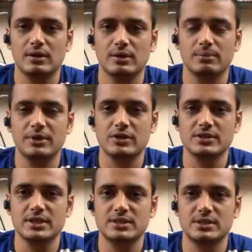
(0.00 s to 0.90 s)
Uh,
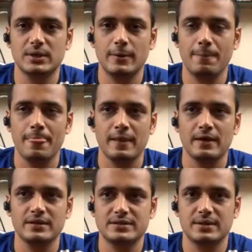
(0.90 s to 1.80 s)
because it's yeah.
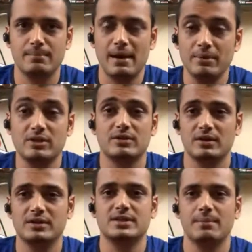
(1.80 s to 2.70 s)
uh, it's a mammoth
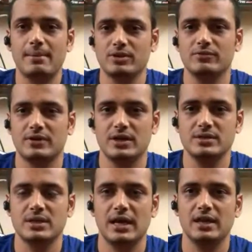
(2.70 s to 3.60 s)
it's a mammoth of a
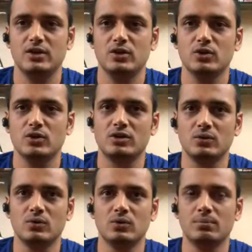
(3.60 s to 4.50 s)
race and you got to
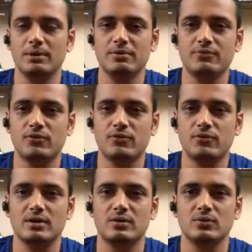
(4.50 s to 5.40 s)
do maybe
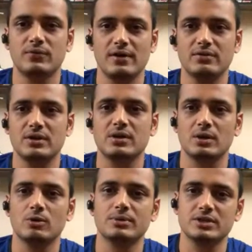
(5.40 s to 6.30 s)
400 to
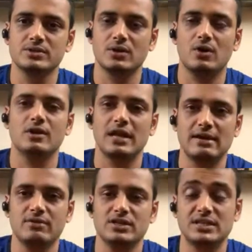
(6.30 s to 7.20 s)
500 kilometers on an
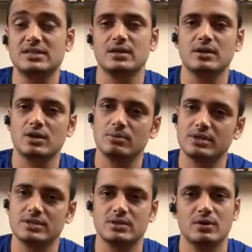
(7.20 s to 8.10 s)
average 600
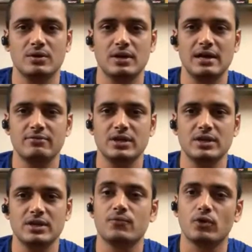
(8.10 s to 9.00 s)
kilometers on an
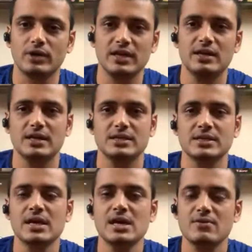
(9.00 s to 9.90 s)
average for 14
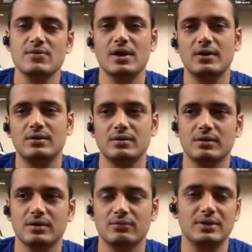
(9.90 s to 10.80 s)
days without
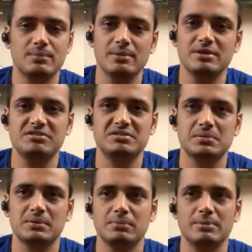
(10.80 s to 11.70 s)
uh, with maybe
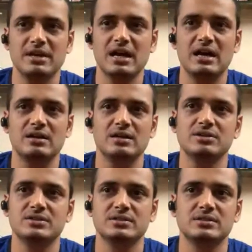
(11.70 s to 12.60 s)
maybe
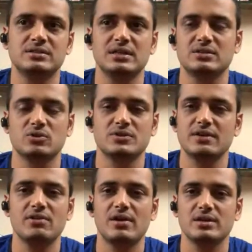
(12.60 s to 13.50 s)
hardly 6 or
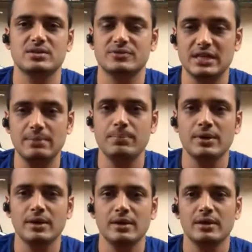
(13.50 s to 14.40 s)
7 hours of sleep
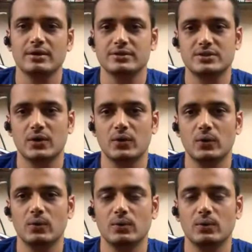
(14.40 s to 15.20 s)
so